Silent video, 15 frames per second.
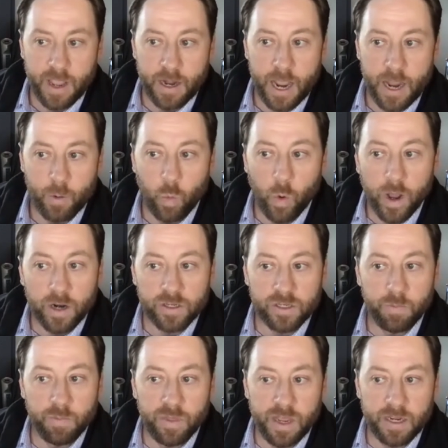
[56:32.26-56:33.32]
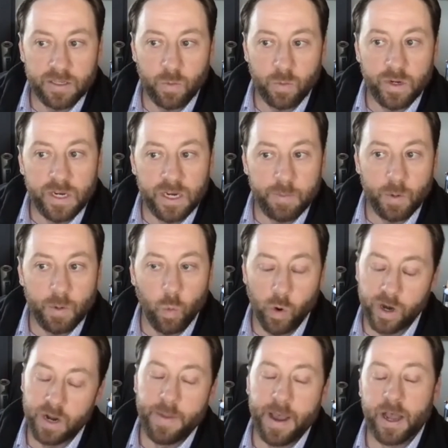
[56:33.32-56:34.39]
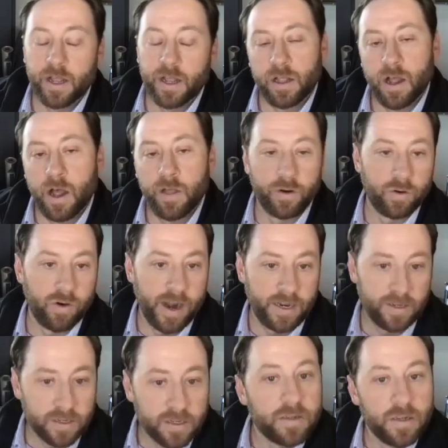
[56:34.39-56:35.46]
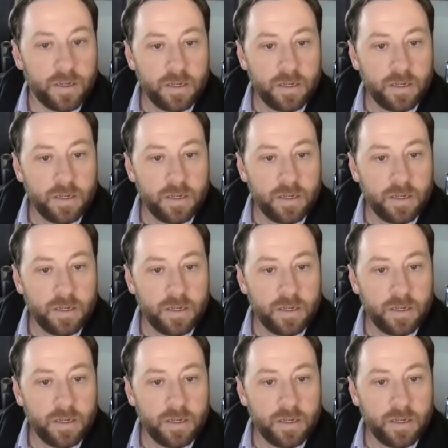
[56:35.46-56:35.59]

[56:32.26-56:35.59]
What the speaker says: what some things that we need to be worried about on the horizon.